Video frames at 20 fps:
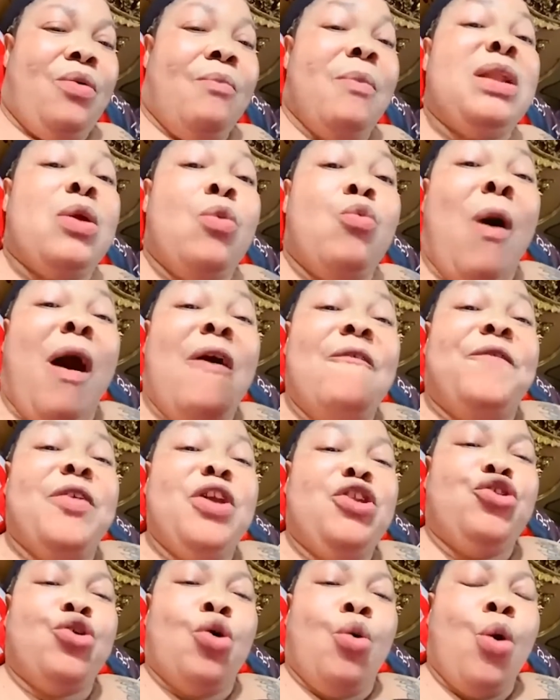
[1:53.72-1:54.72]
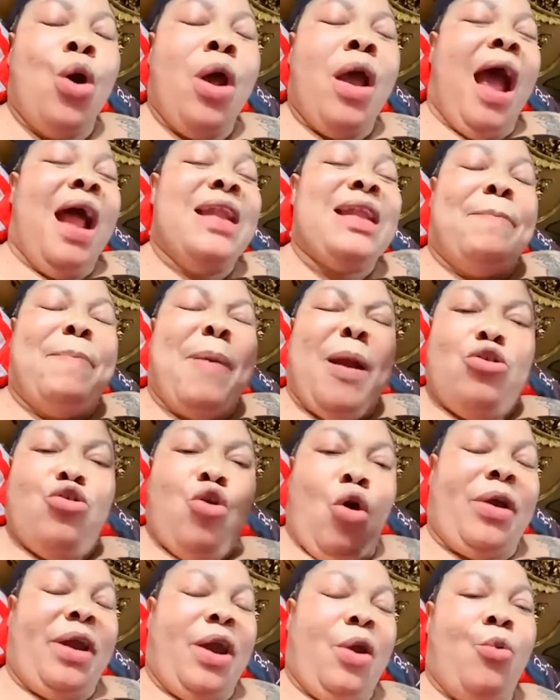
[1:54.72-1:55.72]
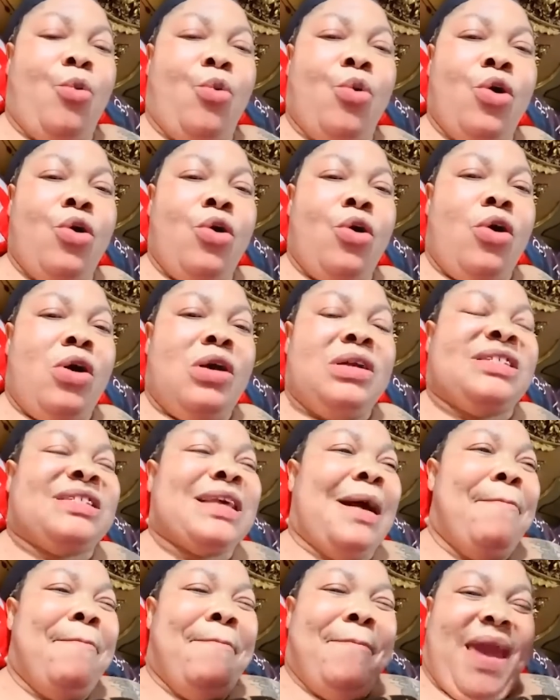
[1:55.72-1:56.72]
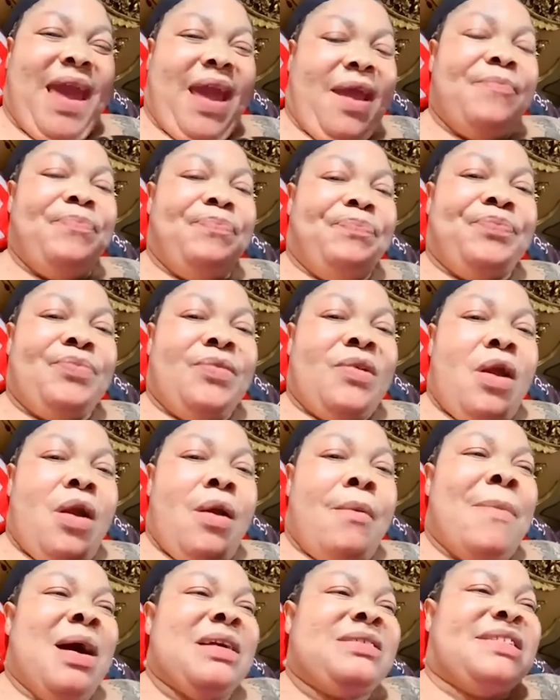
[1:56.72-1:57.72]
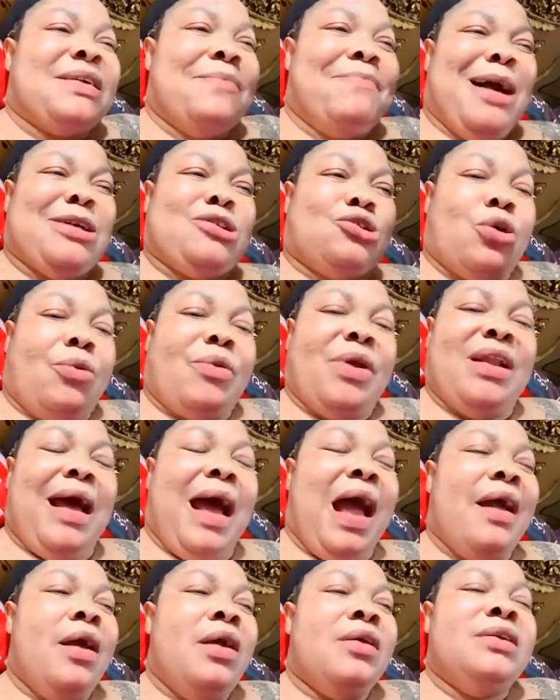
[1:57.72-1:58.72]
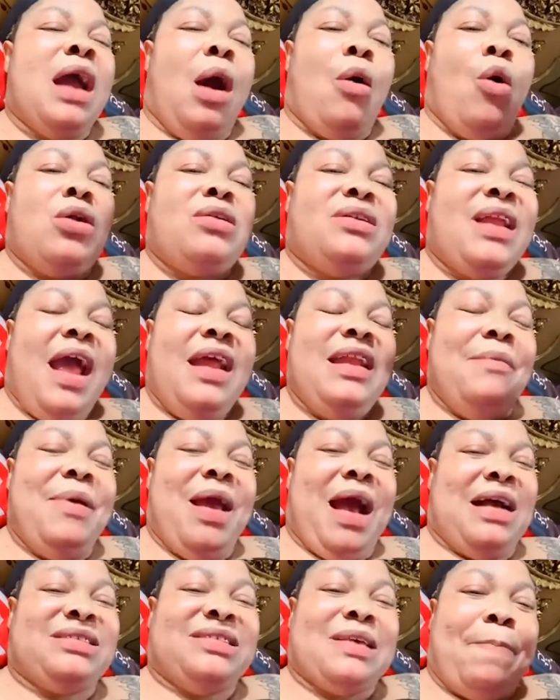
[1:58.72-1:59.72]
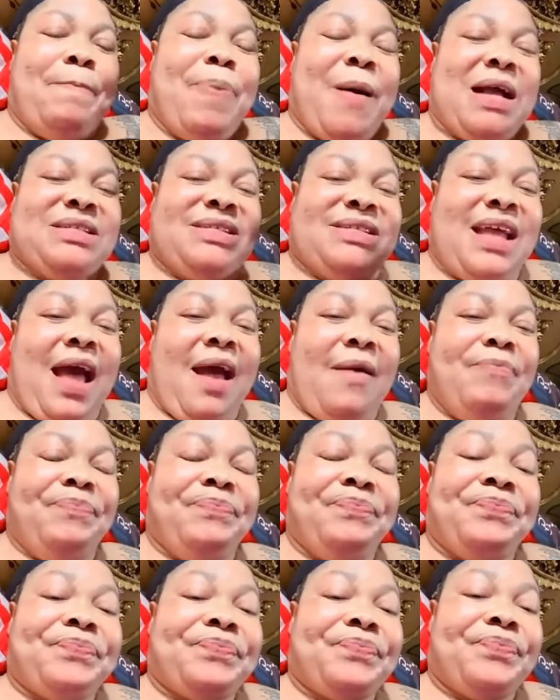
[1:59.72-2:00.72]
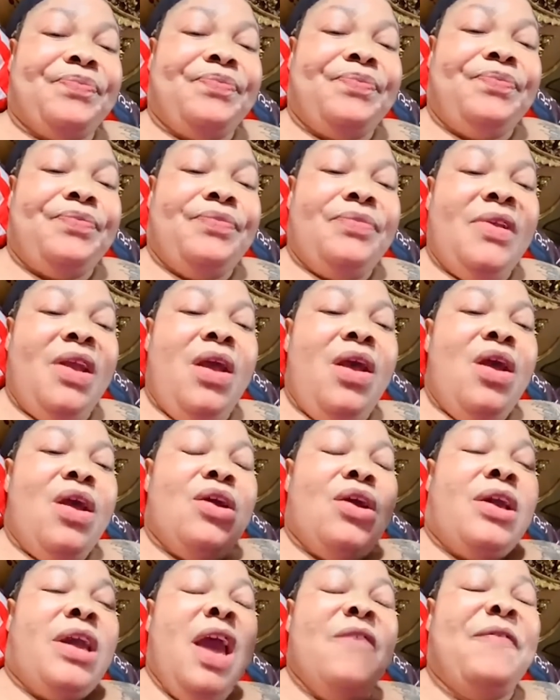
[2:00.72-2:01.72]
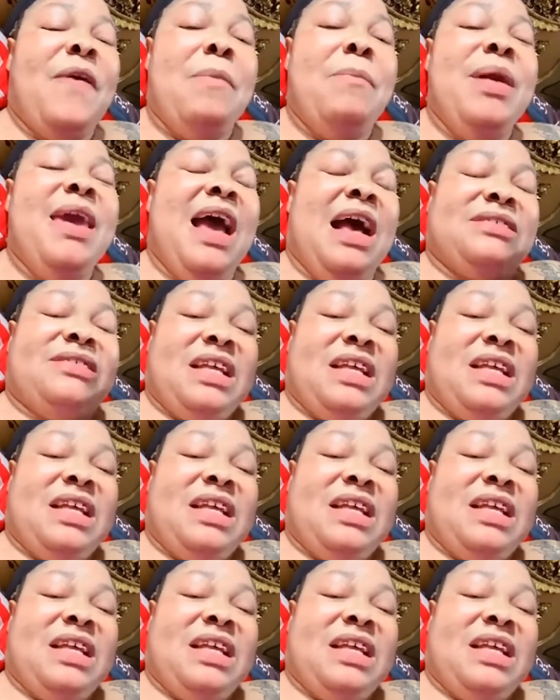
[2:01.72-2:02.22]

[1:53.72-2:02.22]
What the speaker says: Me the one video and a bed knock you. Send me. Mercy, my sorry na you ordaining me as a pastor, giving me a